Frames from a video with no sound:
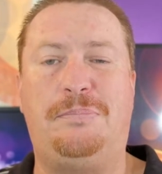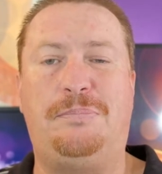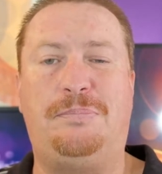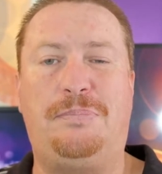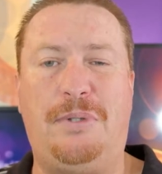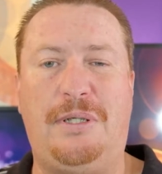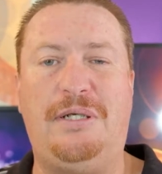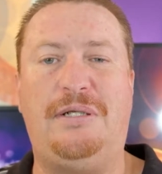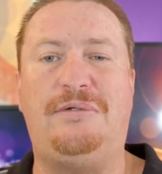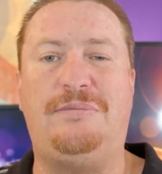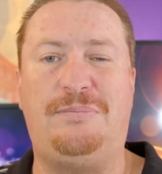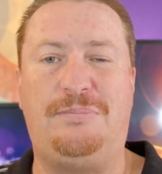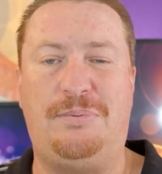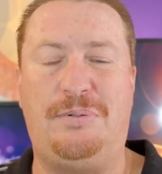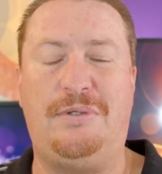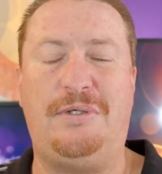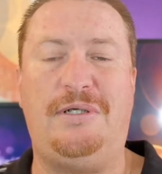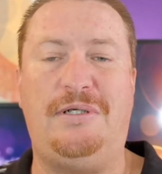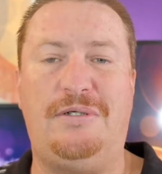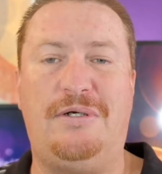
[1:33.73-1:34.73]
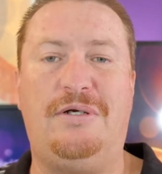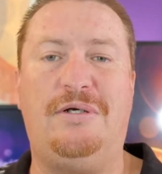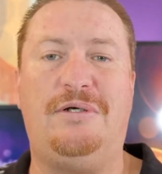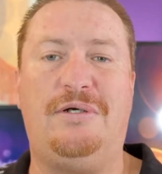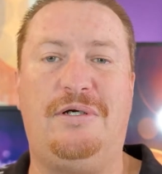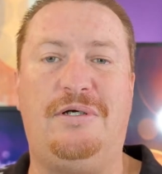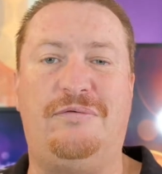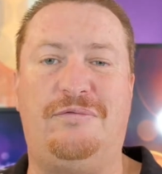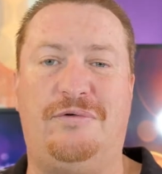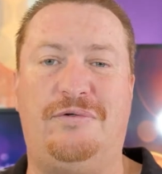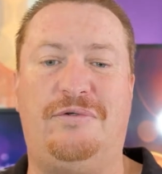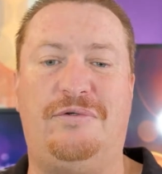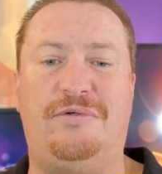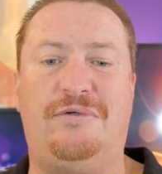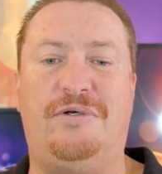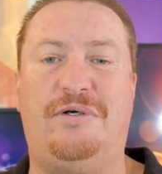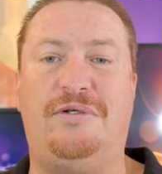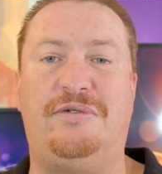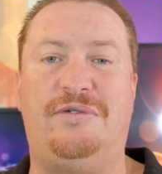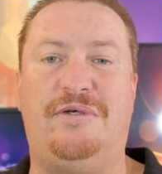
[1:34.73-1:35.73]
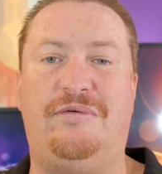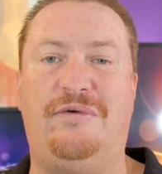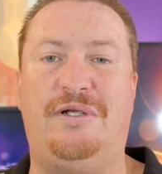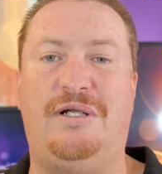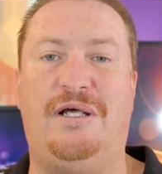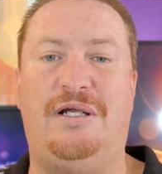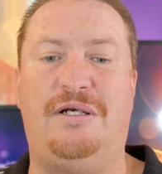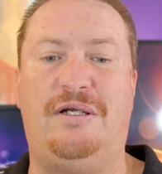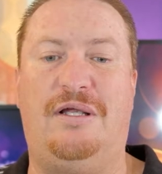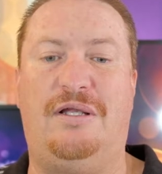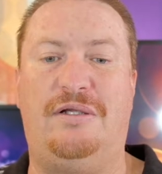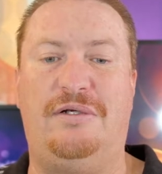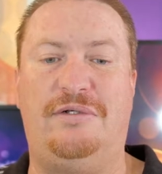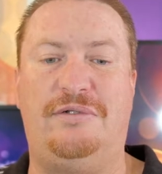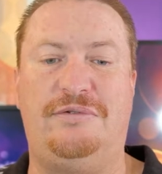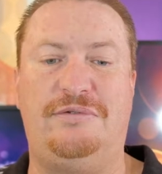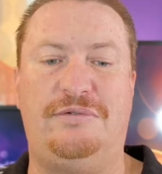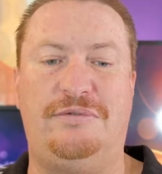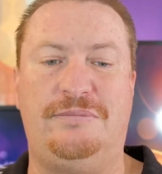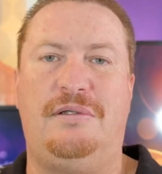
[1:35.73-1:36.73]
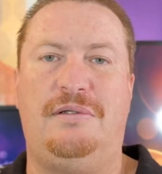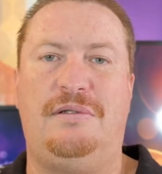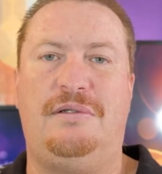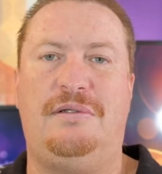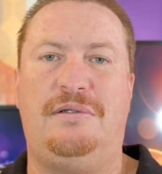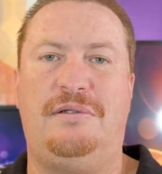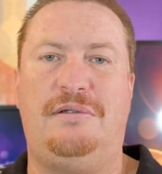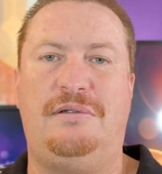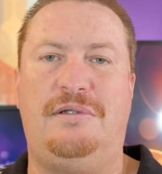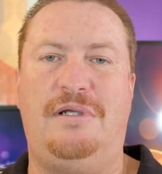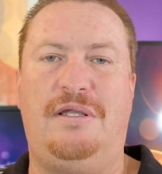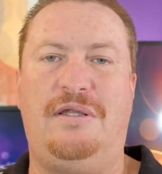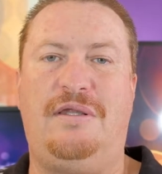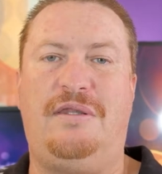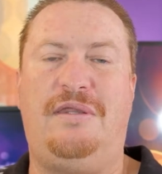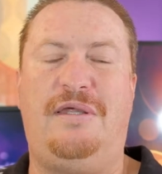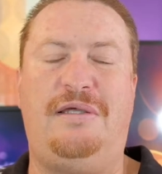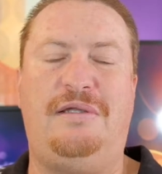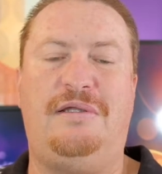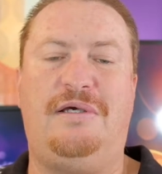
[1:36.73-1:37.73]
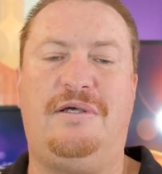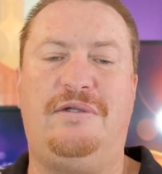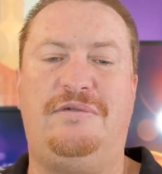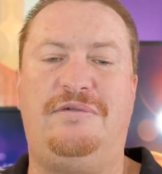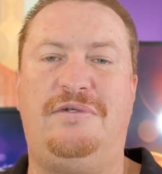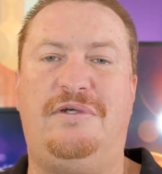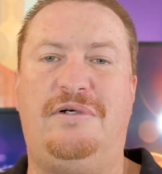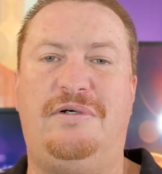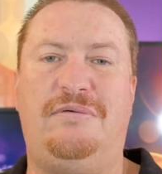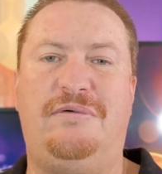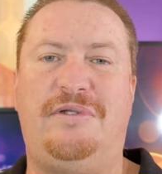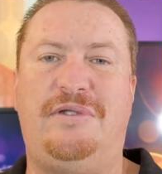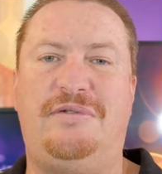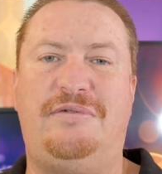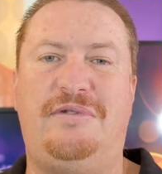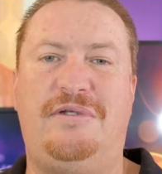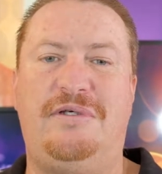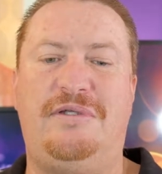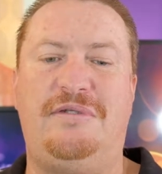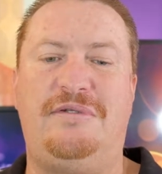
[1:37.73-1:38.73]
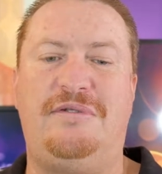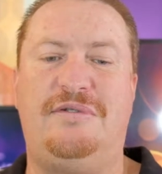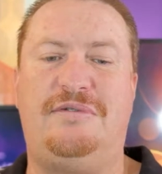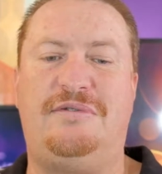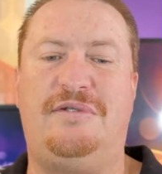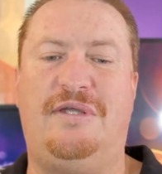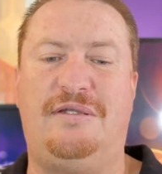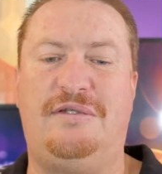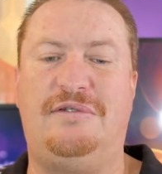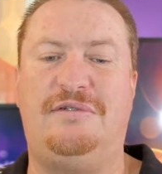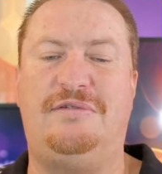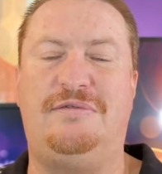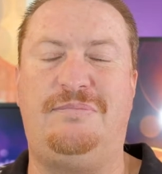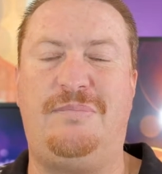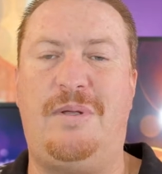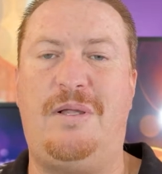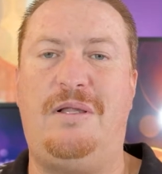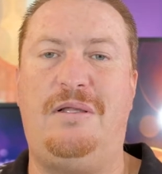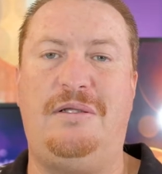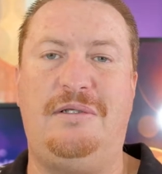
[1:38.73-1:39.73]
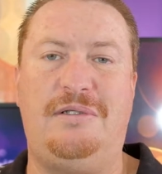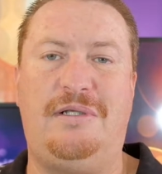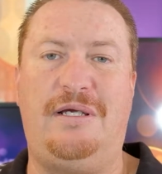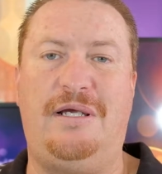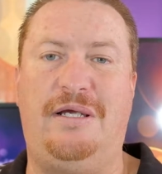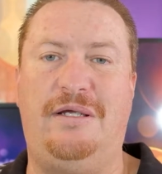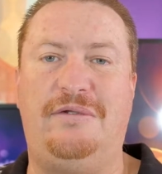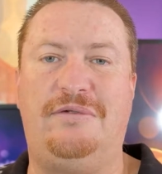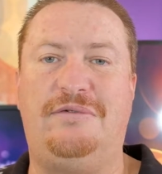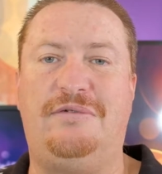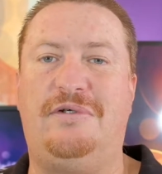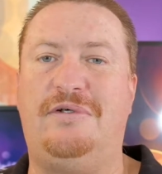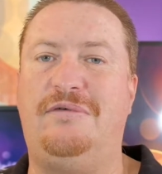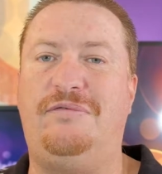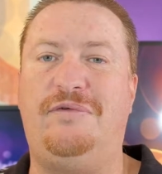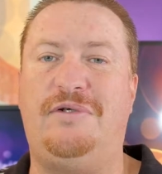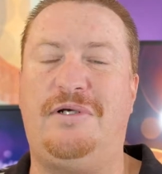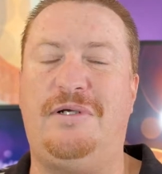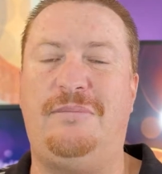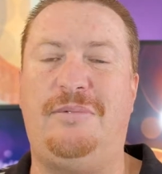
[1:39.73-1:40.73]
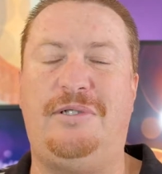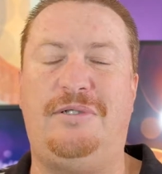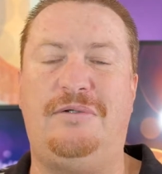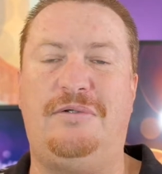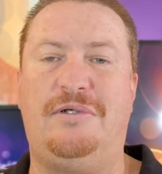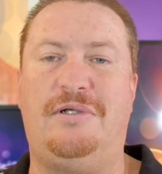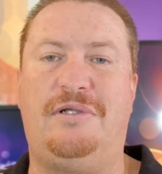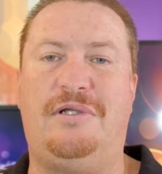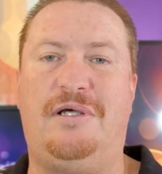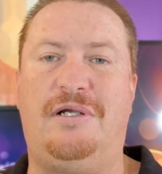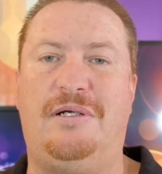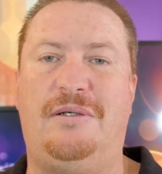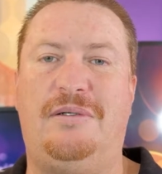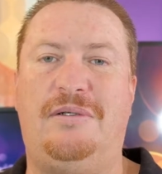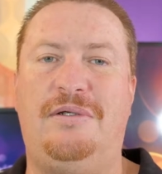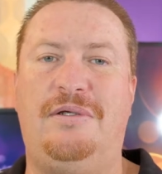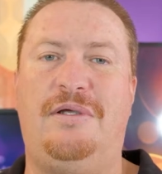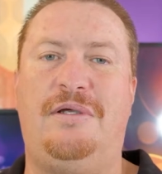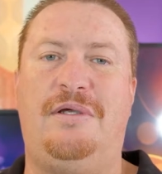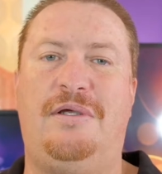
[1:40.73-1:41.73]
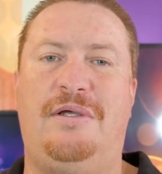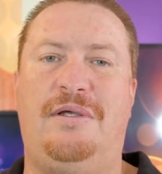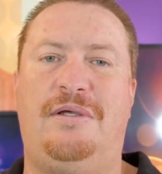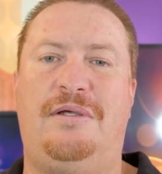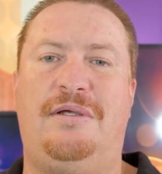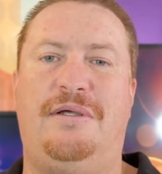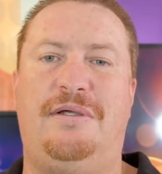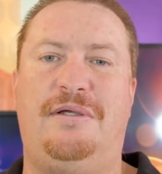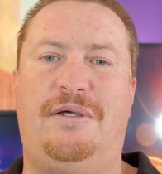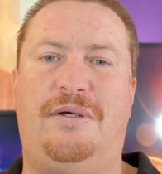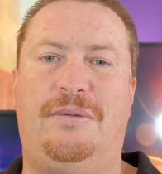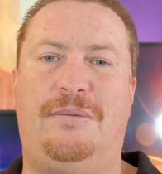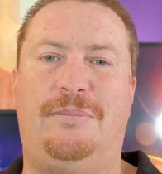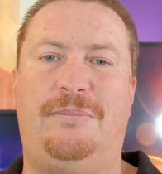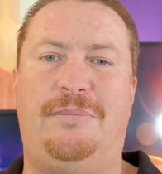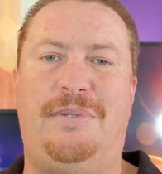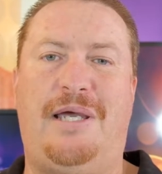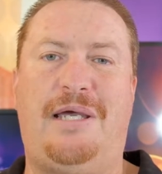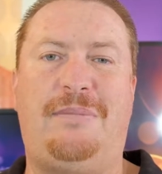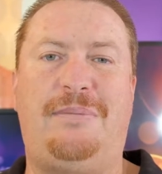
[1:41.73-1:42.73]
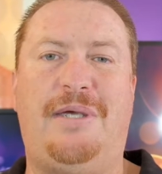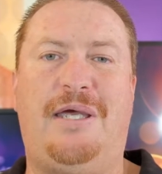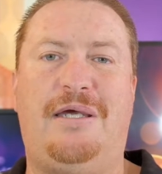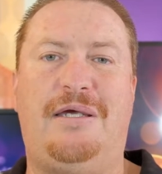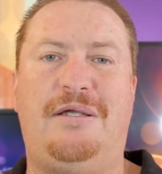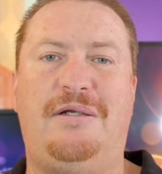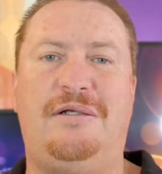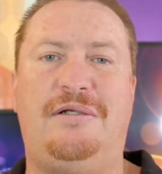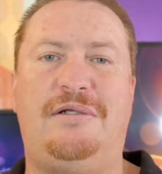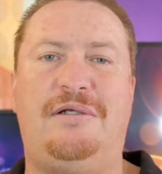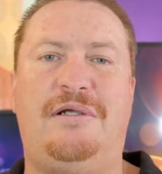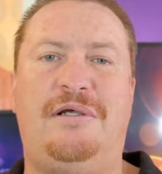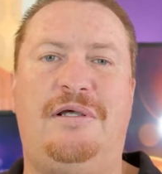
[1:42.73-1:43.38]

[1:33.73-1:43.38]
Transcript: but it's pretty darn good for $279. Another thing to consider with this lens is that it's small and light. So if you're going to be doing a lot of, backpacking